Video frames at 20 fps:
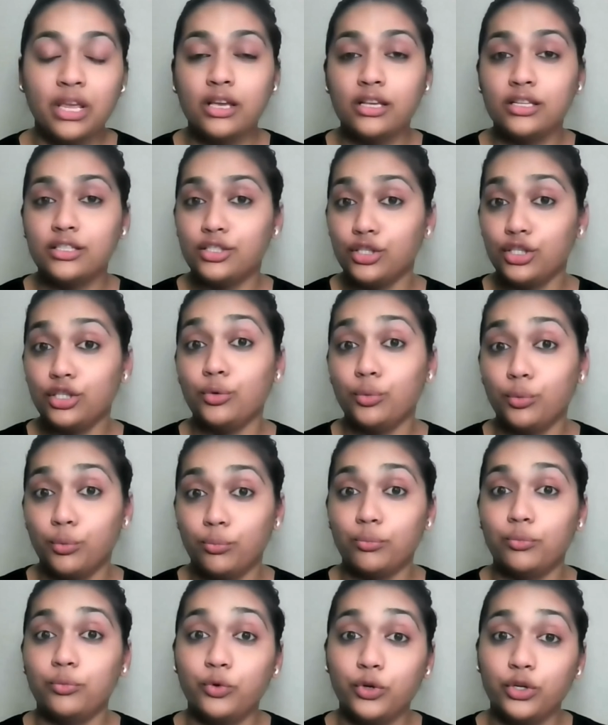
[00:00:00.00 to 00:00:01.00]
So you
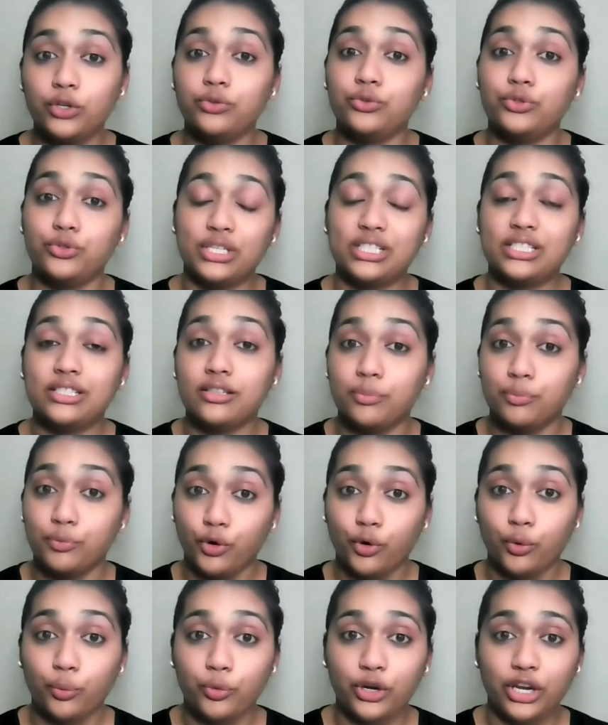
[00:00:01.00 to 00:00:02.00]
would dress
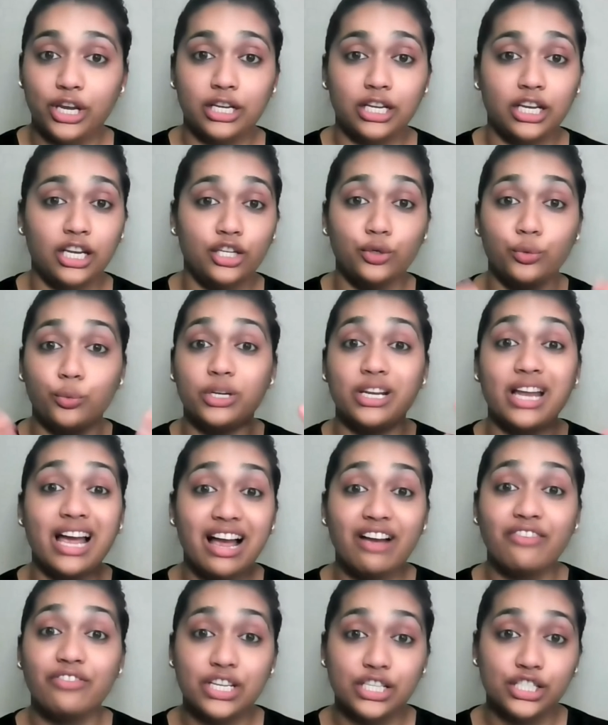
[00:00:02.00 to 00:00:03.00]
appropriately, you would
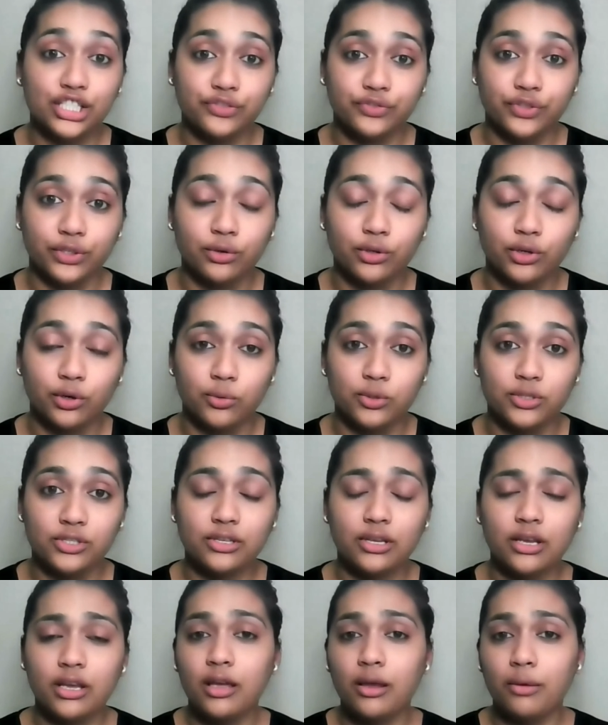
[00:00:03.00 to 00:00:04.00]
have interview clothes.